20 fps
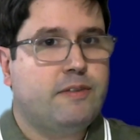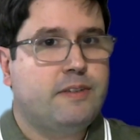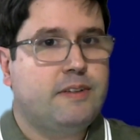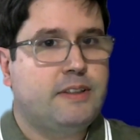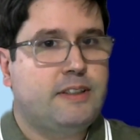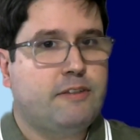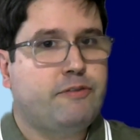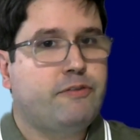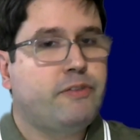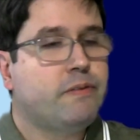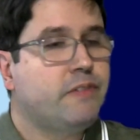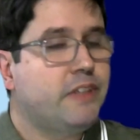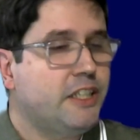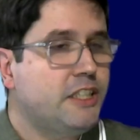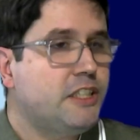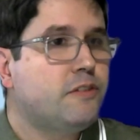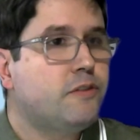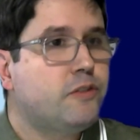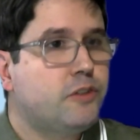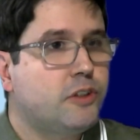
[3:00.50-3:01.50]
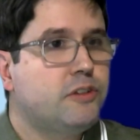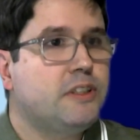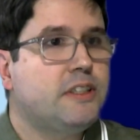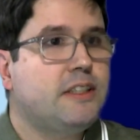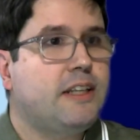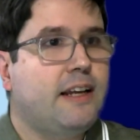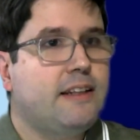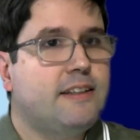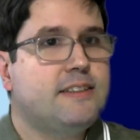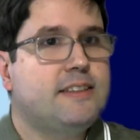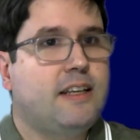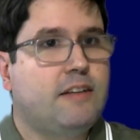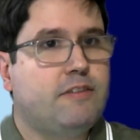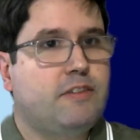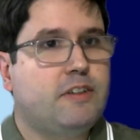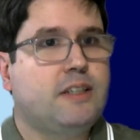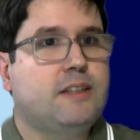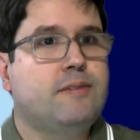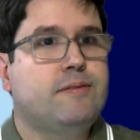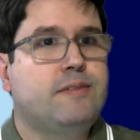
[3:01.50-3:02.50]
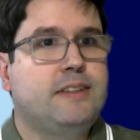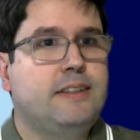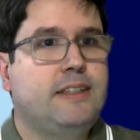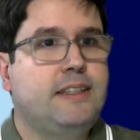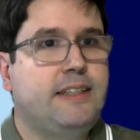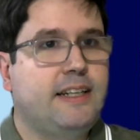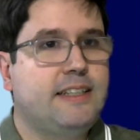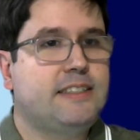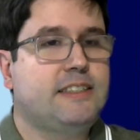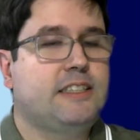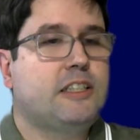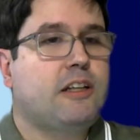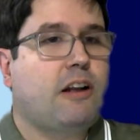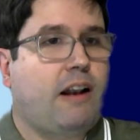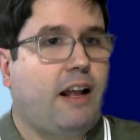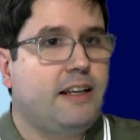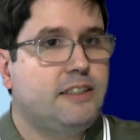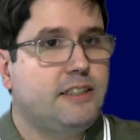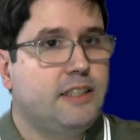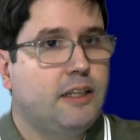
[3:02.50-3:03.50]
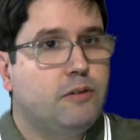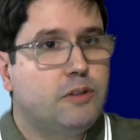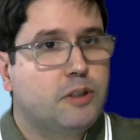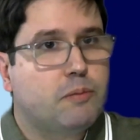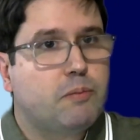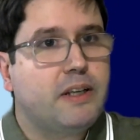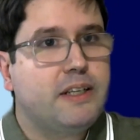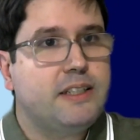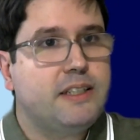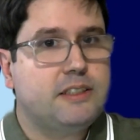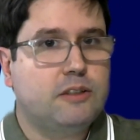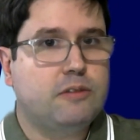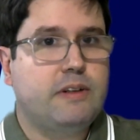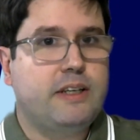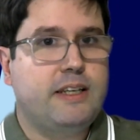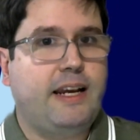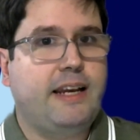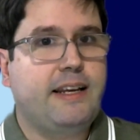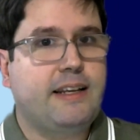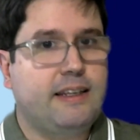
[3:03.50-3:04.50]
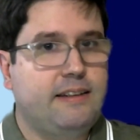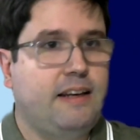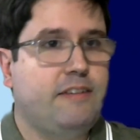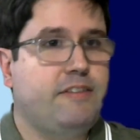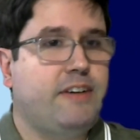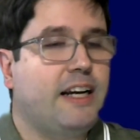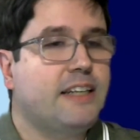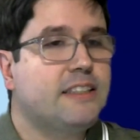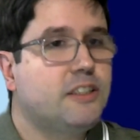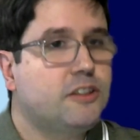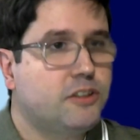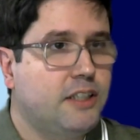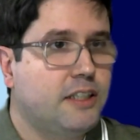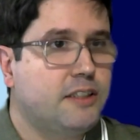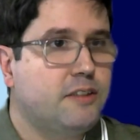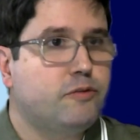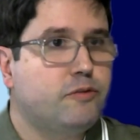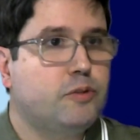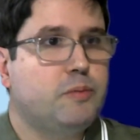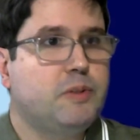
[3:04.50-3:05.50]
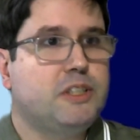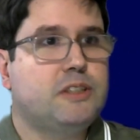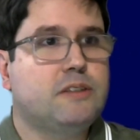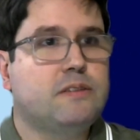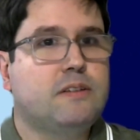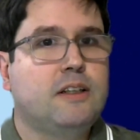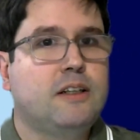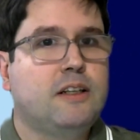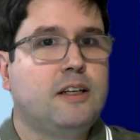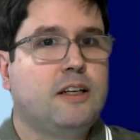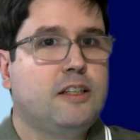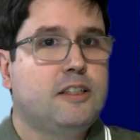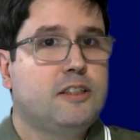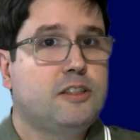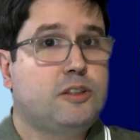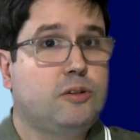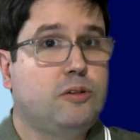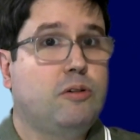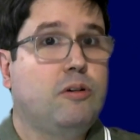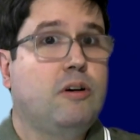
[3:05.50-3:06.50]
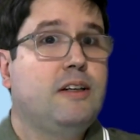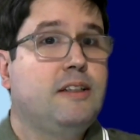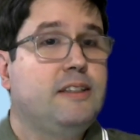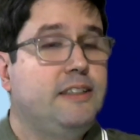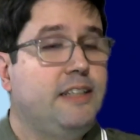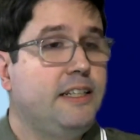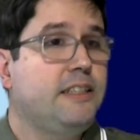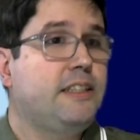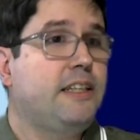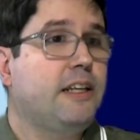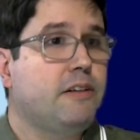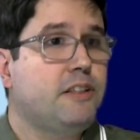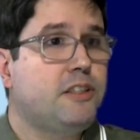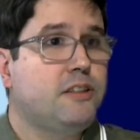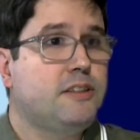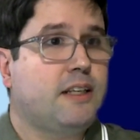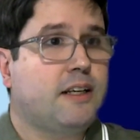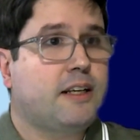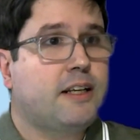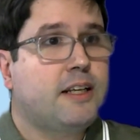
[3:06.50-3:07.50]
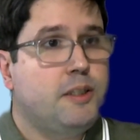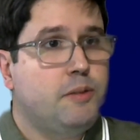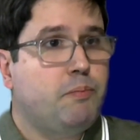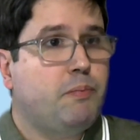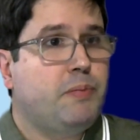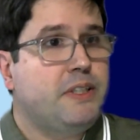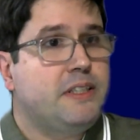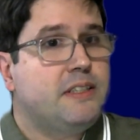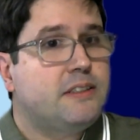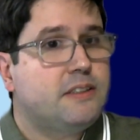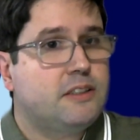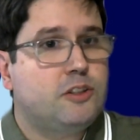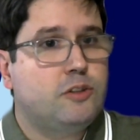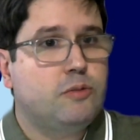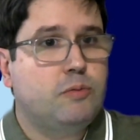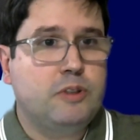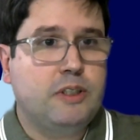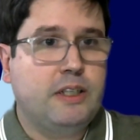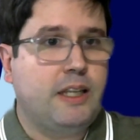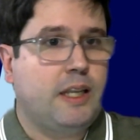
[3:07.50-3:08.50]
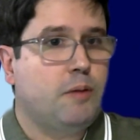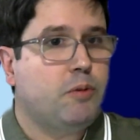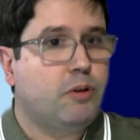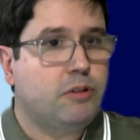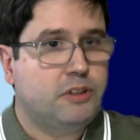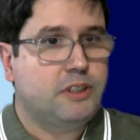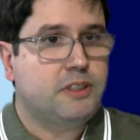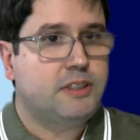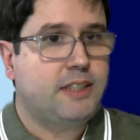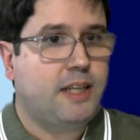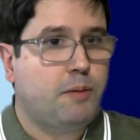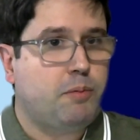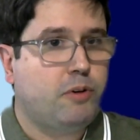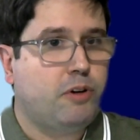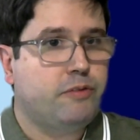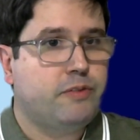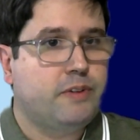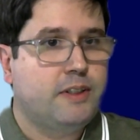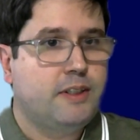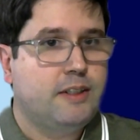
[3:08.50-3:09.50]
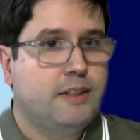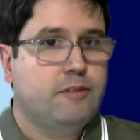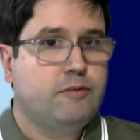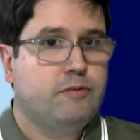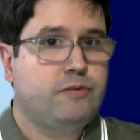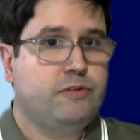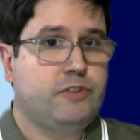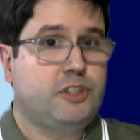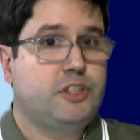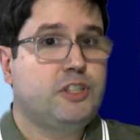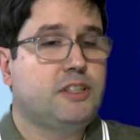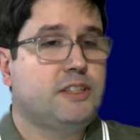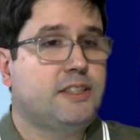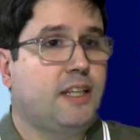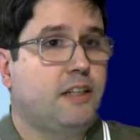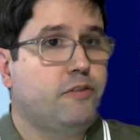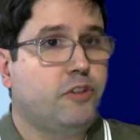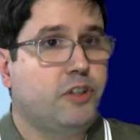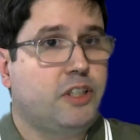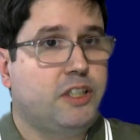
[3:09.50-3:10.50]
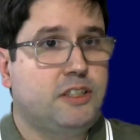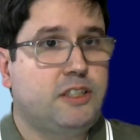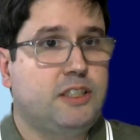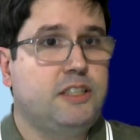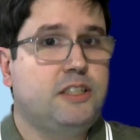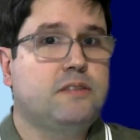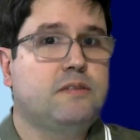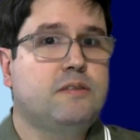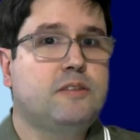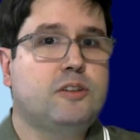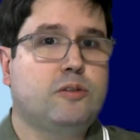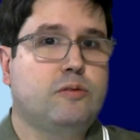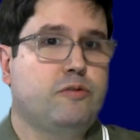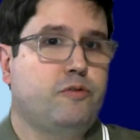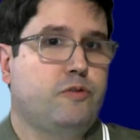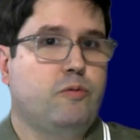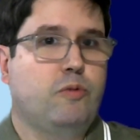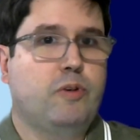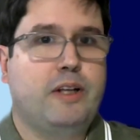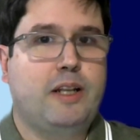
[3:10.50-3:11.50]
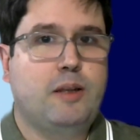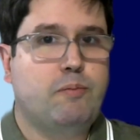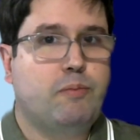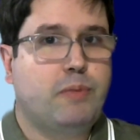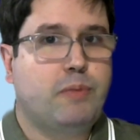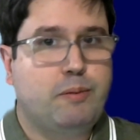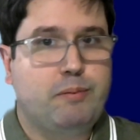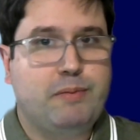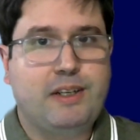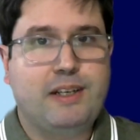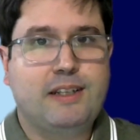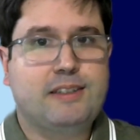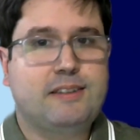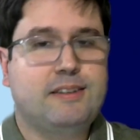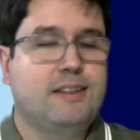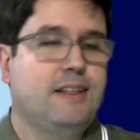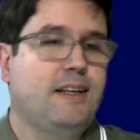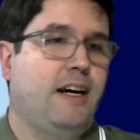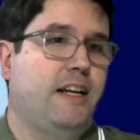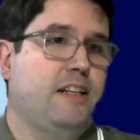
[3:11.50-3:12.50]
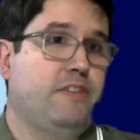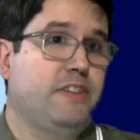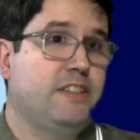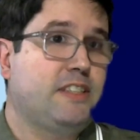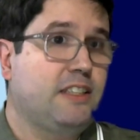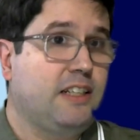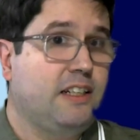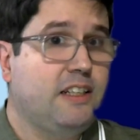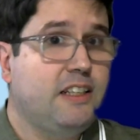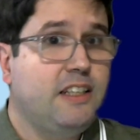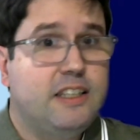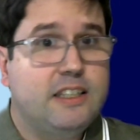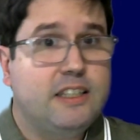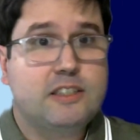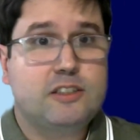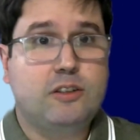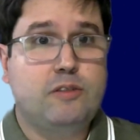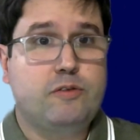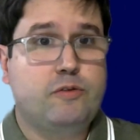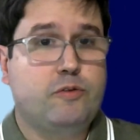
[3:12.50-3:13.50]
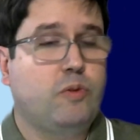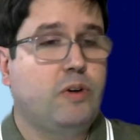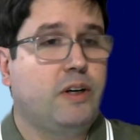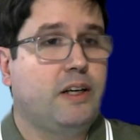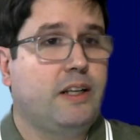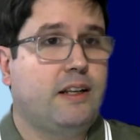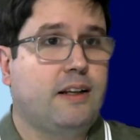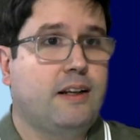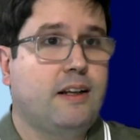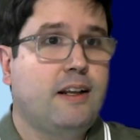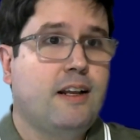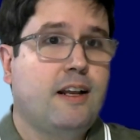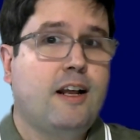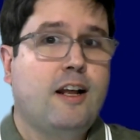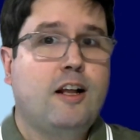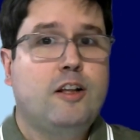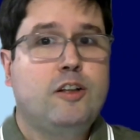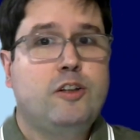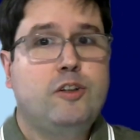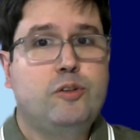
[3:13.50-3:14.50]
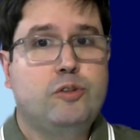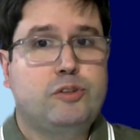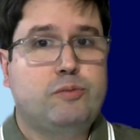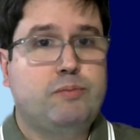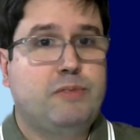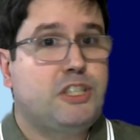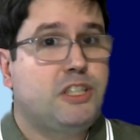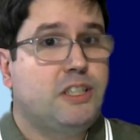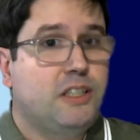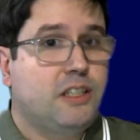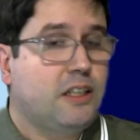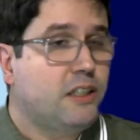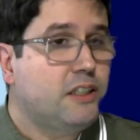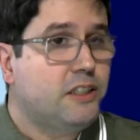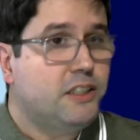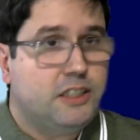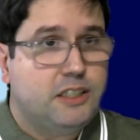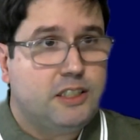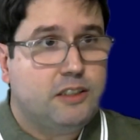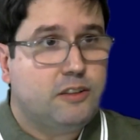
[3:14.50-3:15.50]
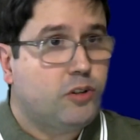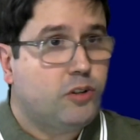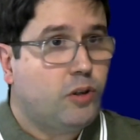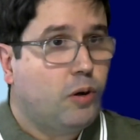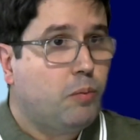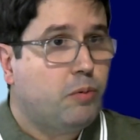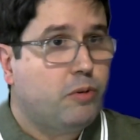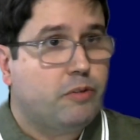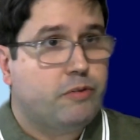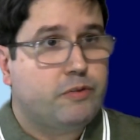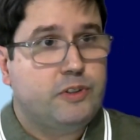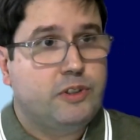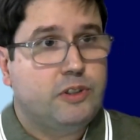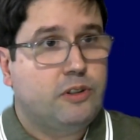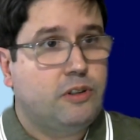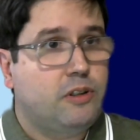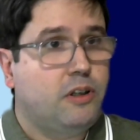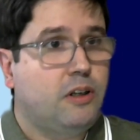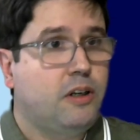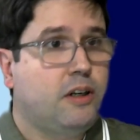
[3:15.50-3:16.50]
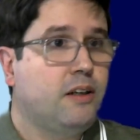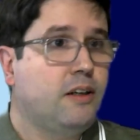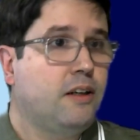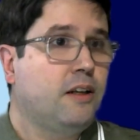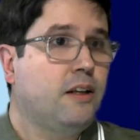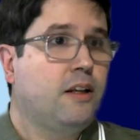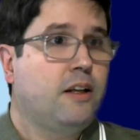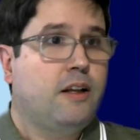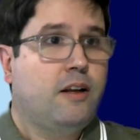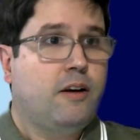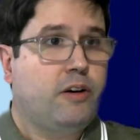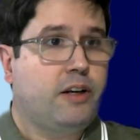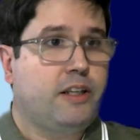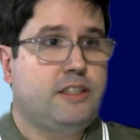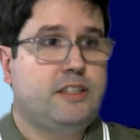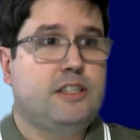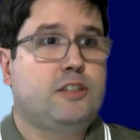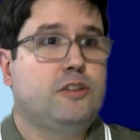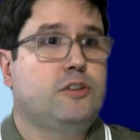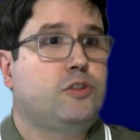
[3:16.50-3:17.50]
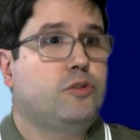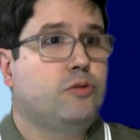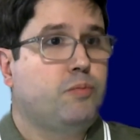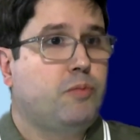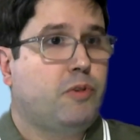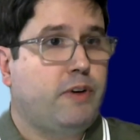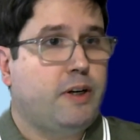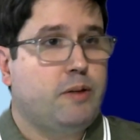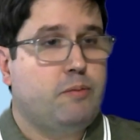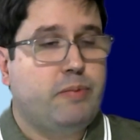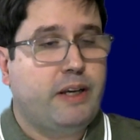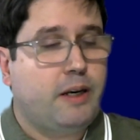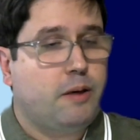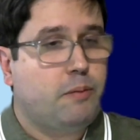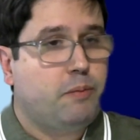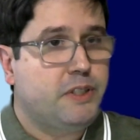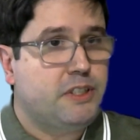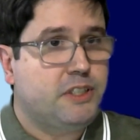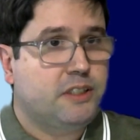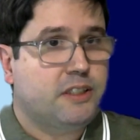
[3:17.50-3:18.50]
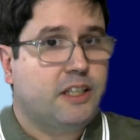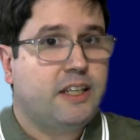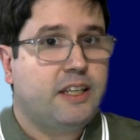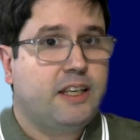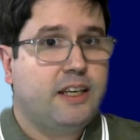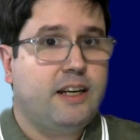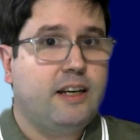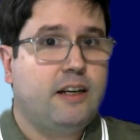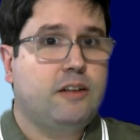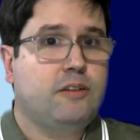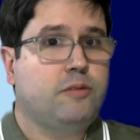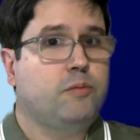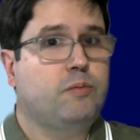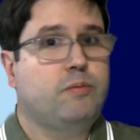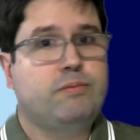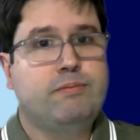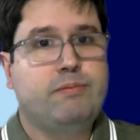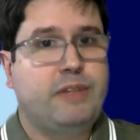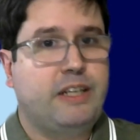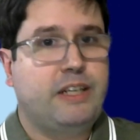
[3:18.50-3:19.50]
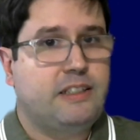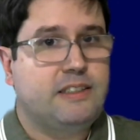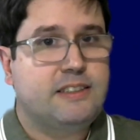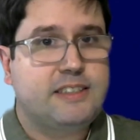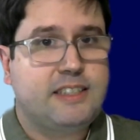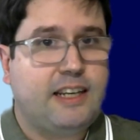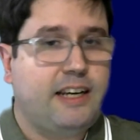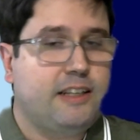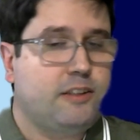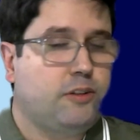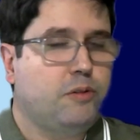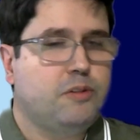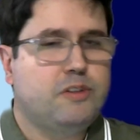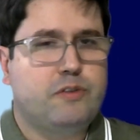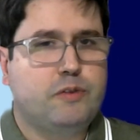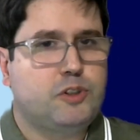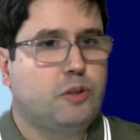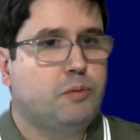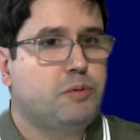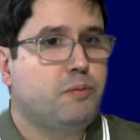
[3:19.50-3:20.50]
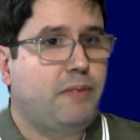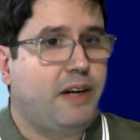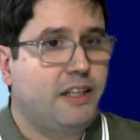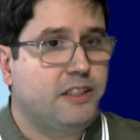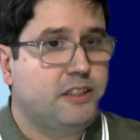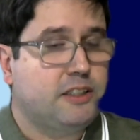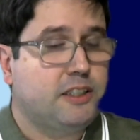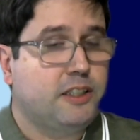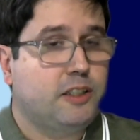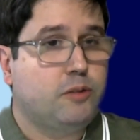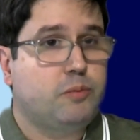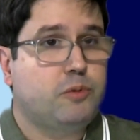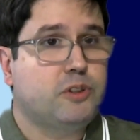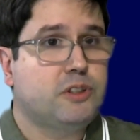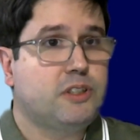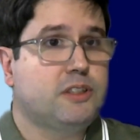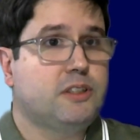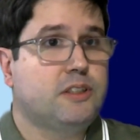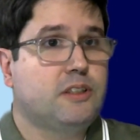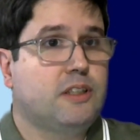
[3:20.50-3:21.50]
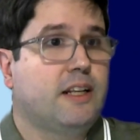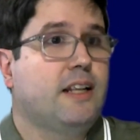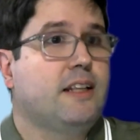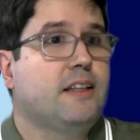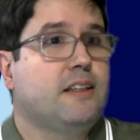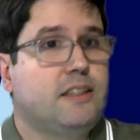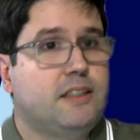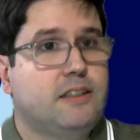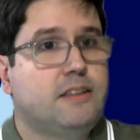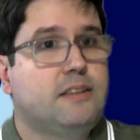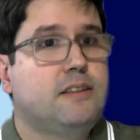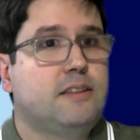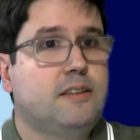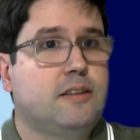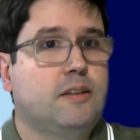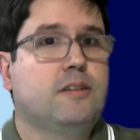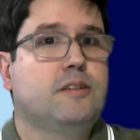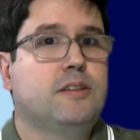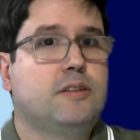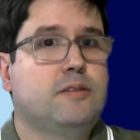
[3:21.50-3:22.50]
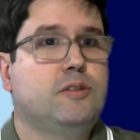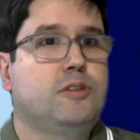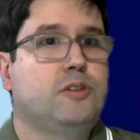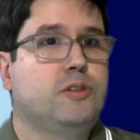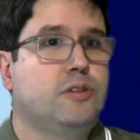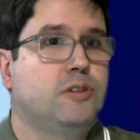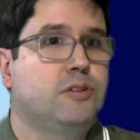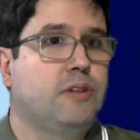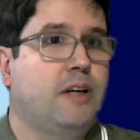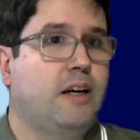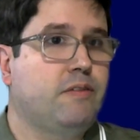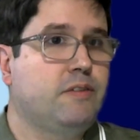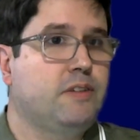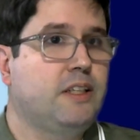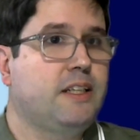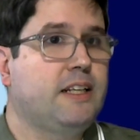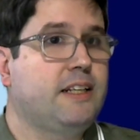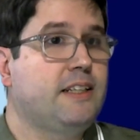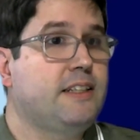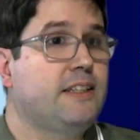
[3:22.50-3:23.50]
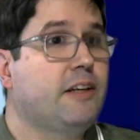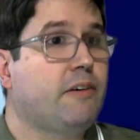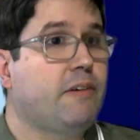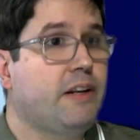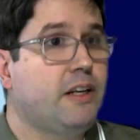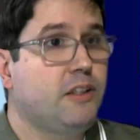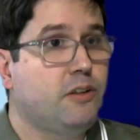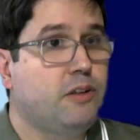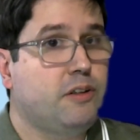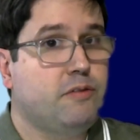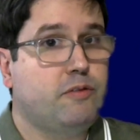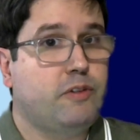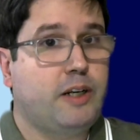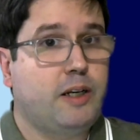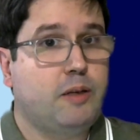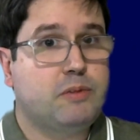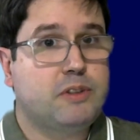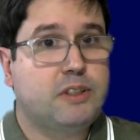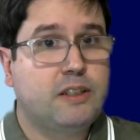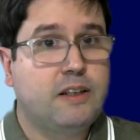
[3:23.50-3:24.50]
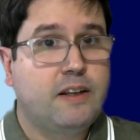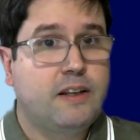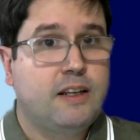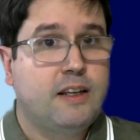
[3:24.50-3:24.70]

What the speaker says: the foundation for doing that is have the data centralized in a unique place, so AI can have access to that information. So the integration is a key piece to enable this type of features inside of organization. So if you want to implement advanced analytics, or if you want to use machine learning on top of your organization to provide better patient care and better insight, or even to optimize internal processes, you're going to need to have data integrated in your environment.